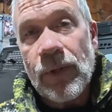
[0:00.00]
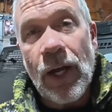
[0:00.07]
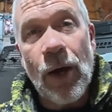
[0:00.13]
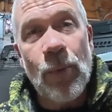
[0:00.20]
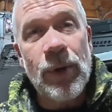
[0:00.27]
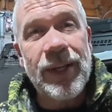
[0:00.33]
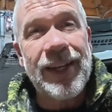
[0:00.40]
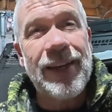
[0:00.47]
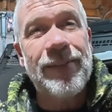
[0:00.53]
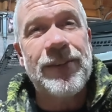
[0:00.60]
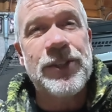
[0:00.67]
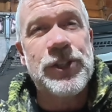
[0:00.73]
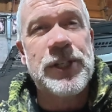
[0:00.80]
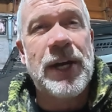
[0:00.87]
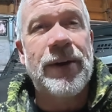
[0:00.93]
I want to give
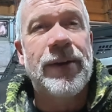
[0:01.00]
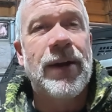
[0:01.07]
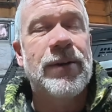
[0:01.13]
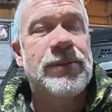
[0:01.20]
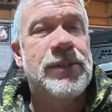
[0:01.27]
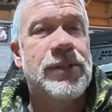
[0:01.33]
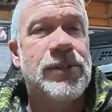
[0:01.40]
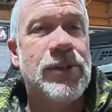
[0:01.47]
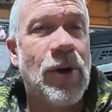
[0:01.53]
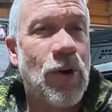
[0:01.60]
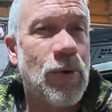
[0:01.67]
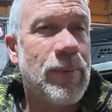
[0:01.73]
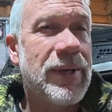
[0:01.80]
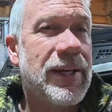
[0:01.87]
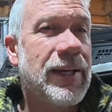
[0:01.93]
a shout out to
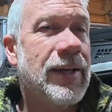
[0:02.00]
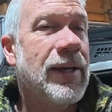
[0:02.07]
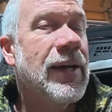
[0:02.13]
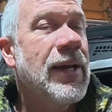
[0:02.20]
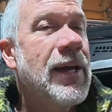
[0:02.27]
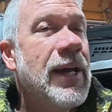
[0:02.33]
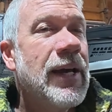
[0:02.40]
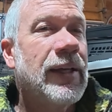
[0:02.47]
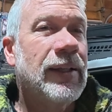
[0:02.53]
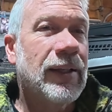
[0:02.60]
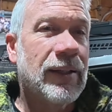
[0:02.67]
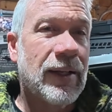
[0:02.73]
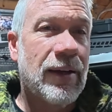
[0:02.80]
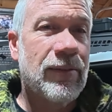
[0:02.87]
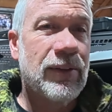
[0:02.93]
Toby and the
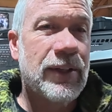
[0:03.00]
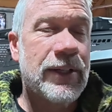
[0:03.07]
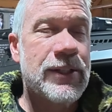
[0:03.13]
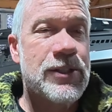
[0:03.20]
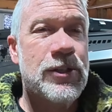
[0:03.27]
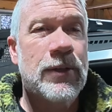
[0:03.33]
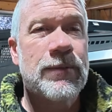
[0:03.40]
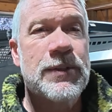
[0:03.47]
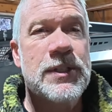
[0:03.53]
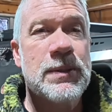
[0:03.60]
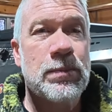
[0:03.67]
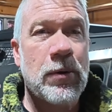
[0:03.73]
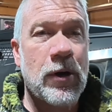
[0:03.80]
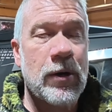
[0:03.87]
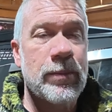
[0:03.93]
Loveland service
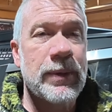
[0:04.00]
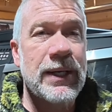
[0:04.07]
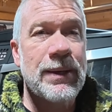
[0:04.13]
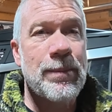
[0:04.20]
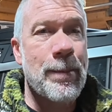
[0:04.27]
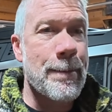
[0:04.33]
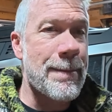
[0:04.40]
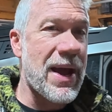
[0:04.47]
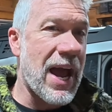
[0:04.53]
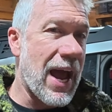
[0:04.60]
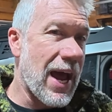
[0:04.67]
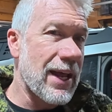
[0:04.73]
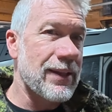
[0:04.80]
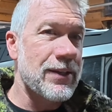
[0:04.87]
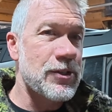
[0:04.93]
department,
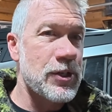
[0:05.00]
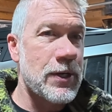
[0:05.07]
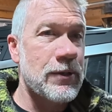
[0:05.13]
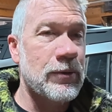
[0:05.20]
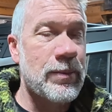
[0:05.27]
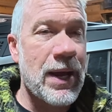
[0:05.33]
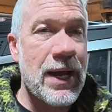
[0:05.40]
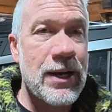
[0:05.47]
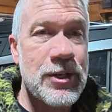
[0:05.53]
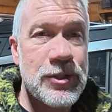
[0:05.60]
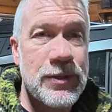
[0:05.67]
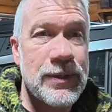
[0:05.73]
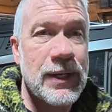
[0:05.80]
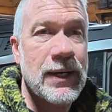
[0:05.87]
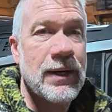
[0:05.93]
Matt, the general
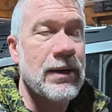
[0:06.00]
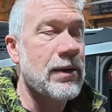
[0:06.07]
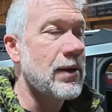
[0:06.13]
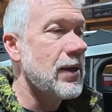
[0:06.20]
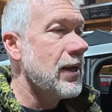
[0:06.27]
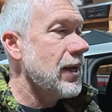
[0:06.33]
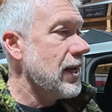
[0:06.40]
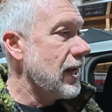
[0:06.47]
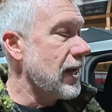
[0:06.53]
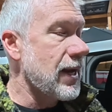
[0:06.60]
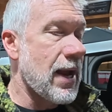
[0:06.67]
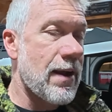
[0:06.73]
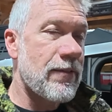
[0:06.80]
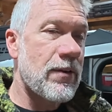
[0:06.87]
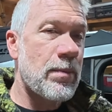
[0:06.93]
manager there, and
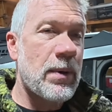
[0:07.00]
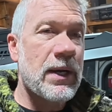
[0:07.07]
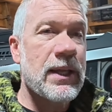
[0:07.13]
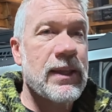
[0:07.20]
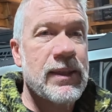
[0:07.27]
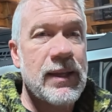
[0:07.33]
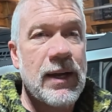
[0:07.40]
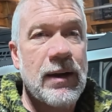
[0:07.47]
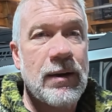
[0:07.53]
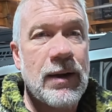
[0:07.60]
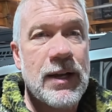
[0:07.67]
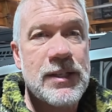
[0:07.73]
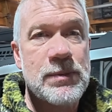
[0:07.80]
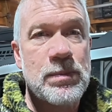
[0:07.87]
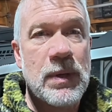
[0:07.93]
everybody there
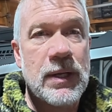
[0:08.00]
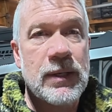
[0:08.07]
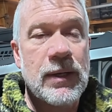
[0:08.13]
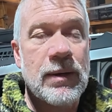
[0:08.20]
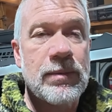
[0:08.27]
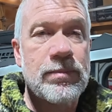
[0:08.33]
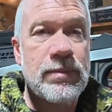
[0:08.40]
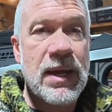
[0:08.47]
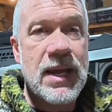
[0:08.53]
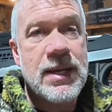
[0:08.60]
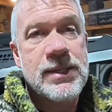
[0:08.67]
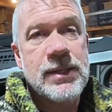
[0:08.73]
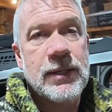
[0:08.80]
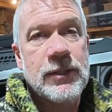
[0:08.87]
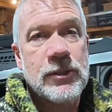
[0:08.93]
has been
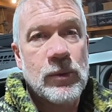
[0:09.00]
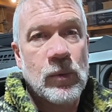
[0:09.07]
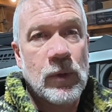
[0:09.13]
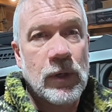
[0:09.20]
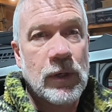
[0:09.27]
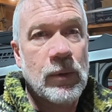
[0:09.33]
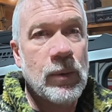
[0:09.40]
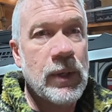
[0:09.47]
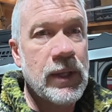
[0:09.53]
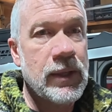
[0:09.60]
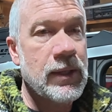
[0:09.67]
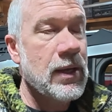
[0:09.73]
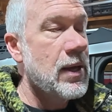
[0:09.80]
amazing to work with.